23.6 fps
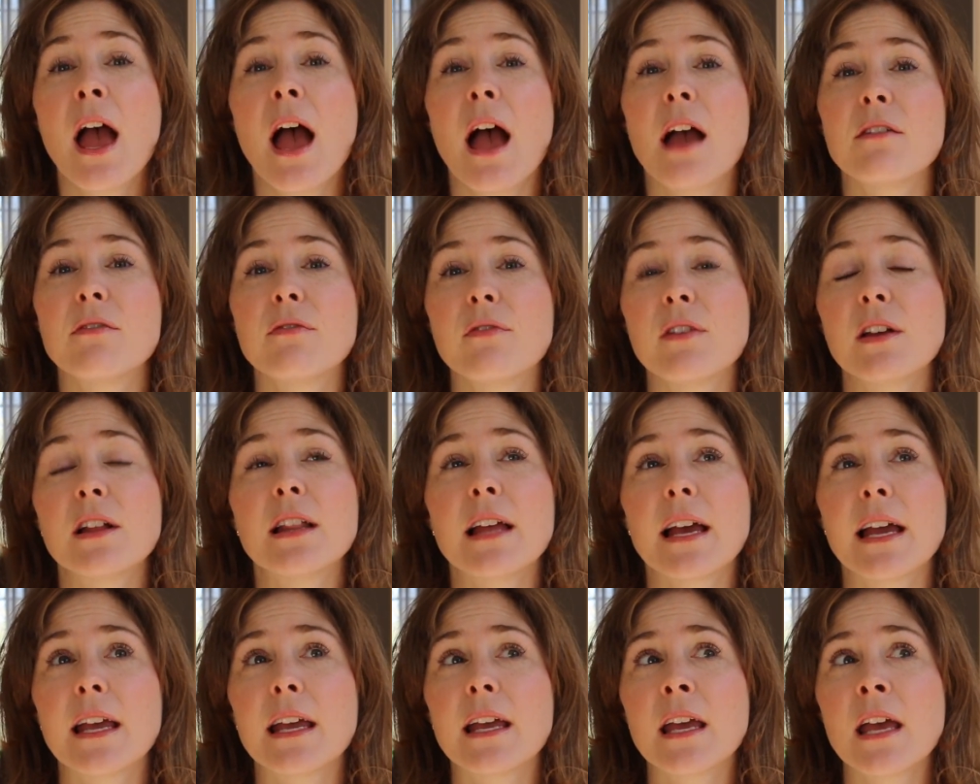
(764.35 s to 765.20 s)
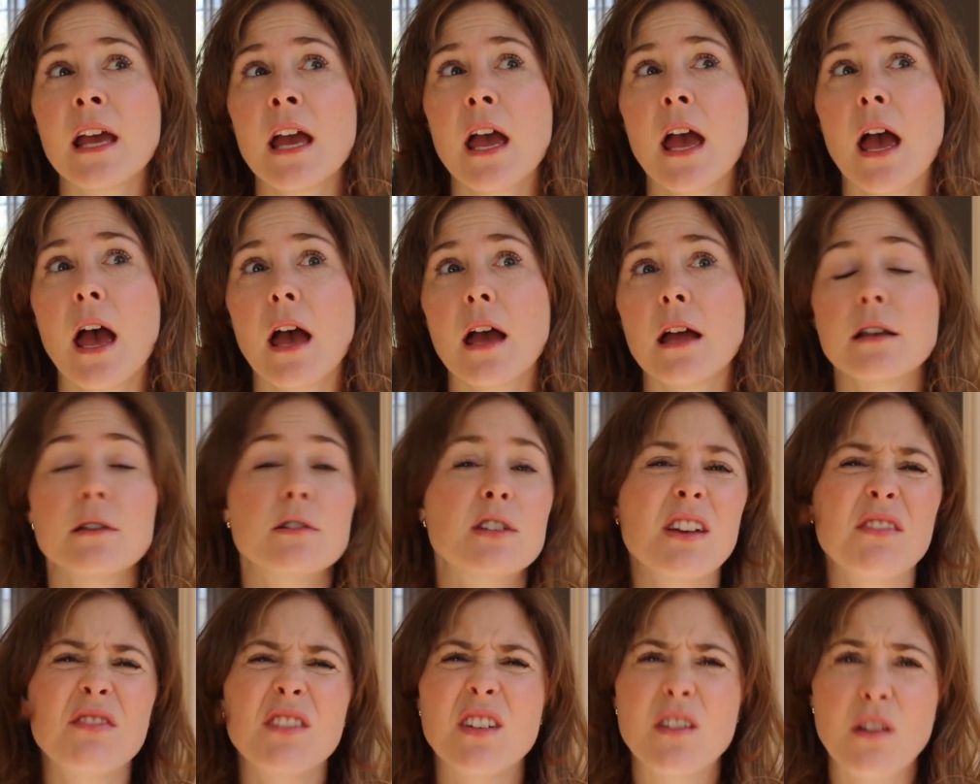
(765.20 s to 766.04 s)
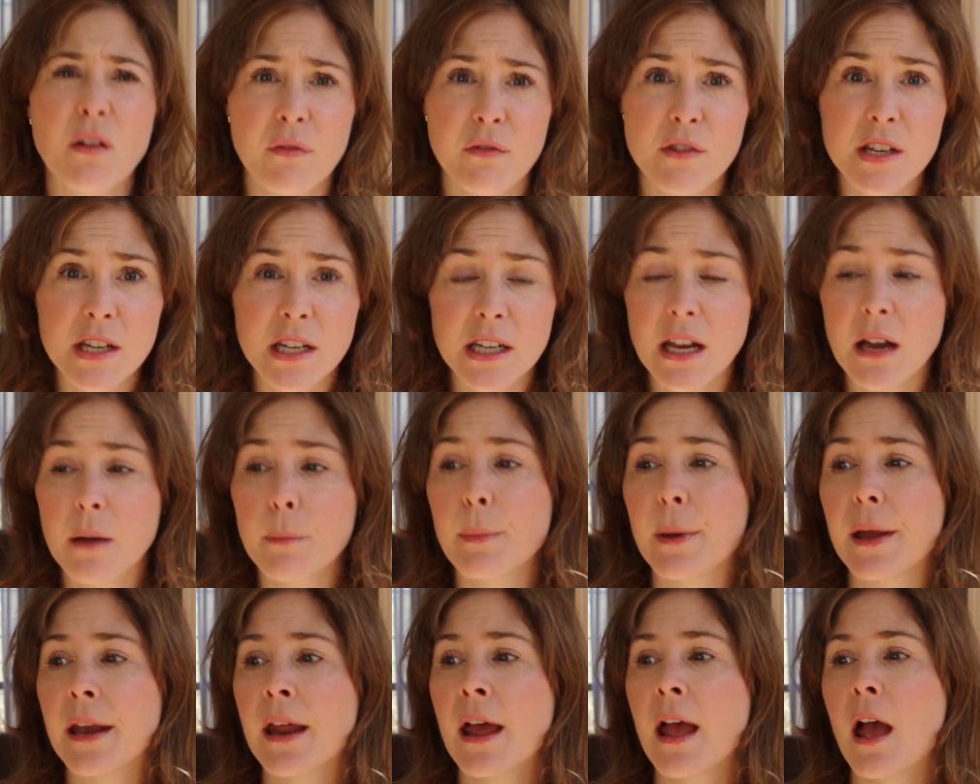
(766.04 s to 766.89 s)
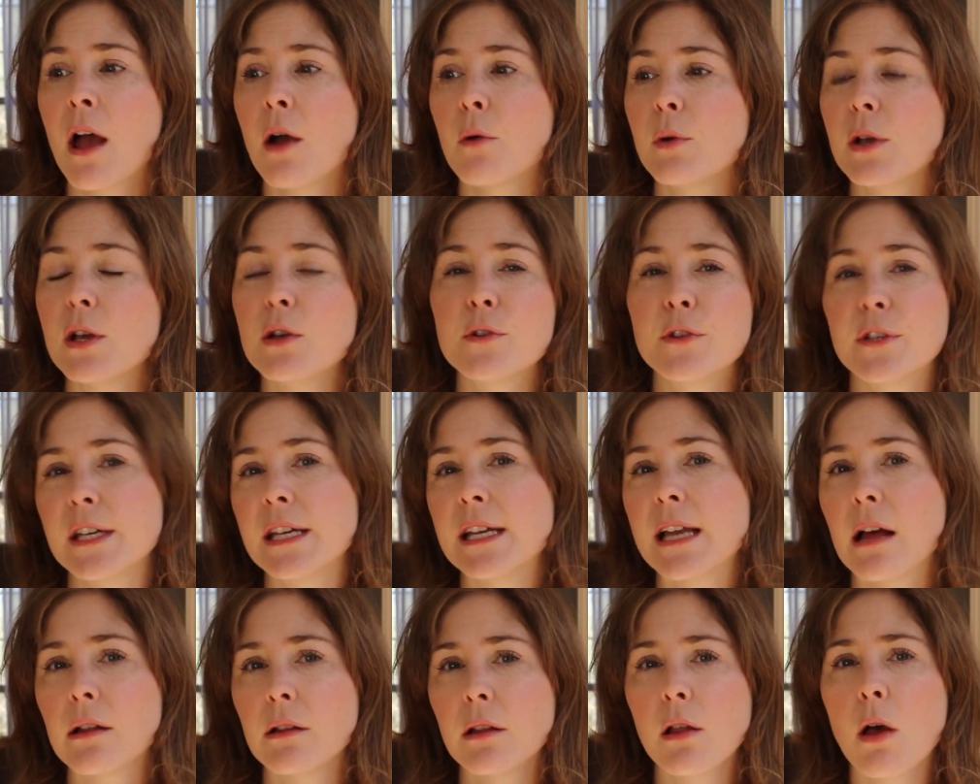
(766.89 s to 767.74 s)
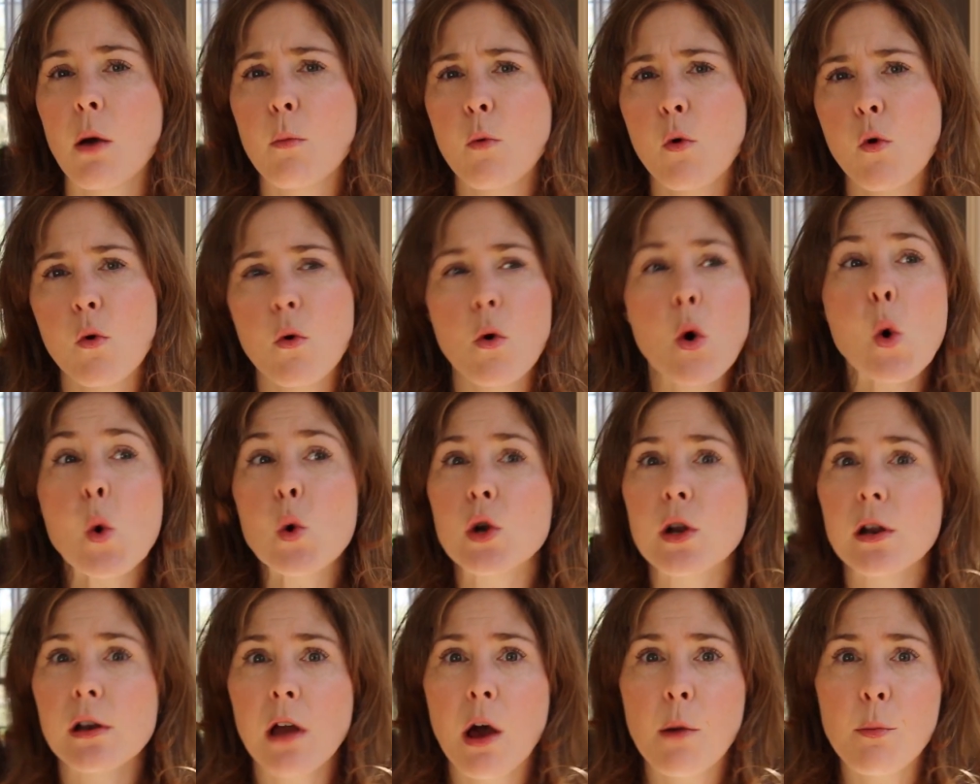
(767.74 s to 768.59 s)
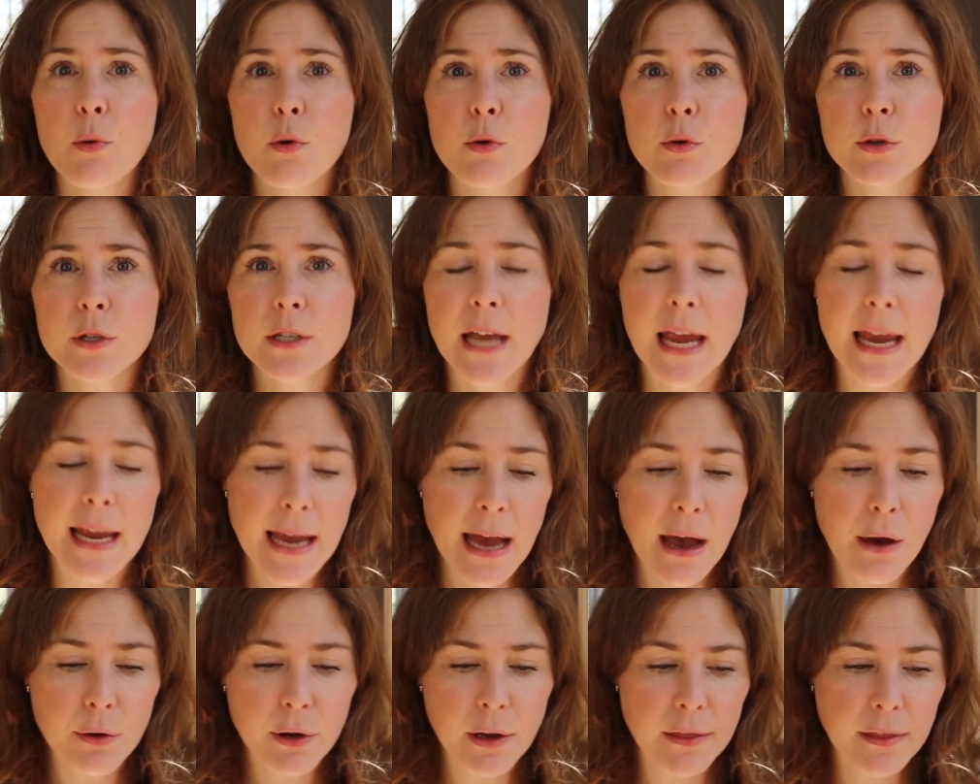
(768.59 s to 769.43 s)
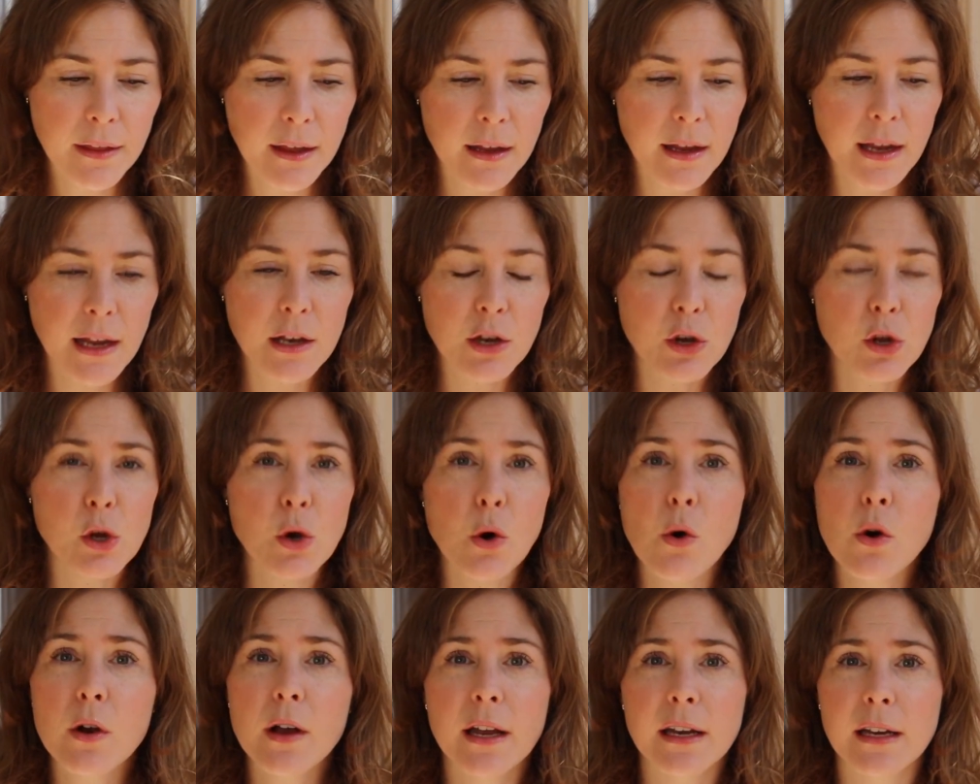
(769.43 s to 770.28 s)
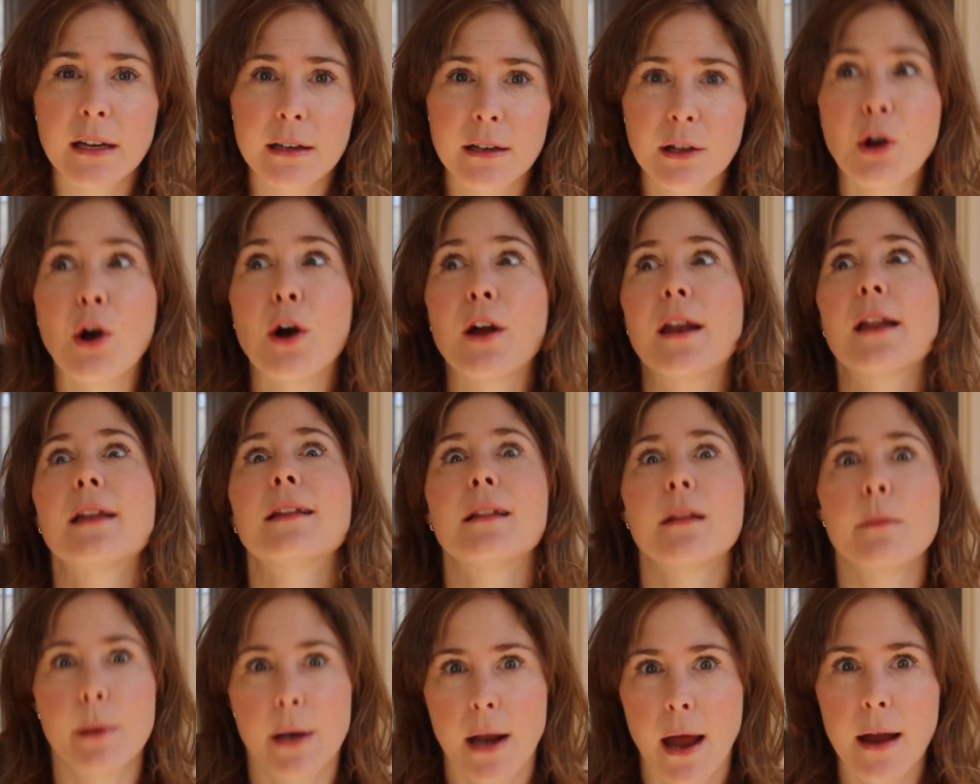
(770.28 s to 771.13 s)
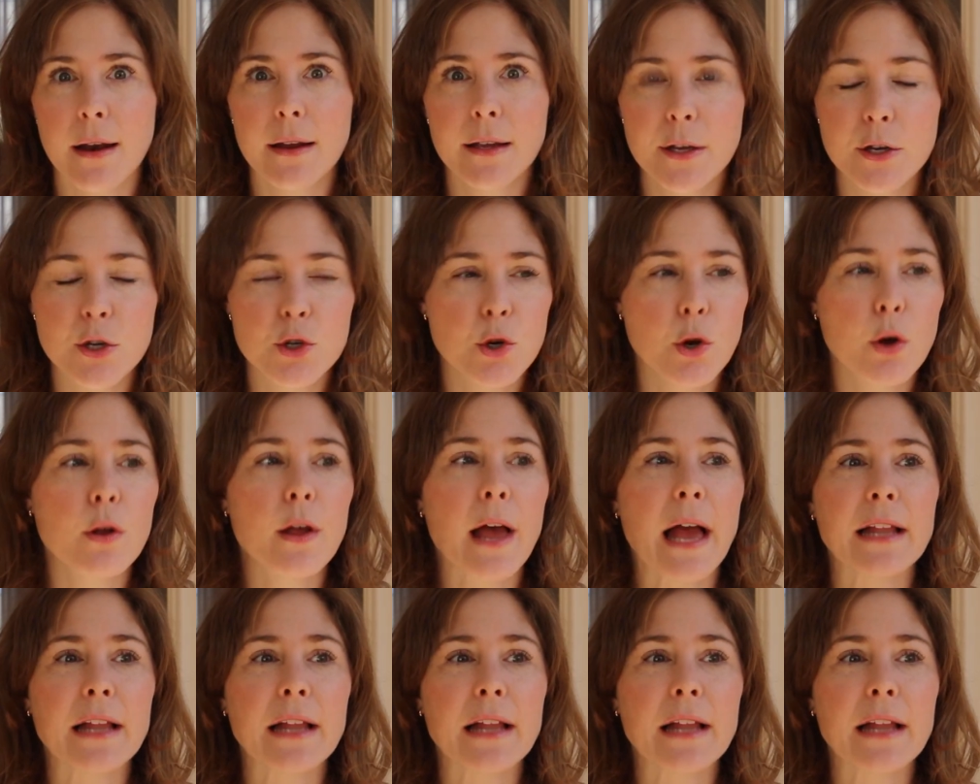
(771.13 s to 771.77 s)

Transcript: I feel like definitely not for dinner, but we used to eat out a lot more, order a lot more takeout in New York, and it got a little bit out of control.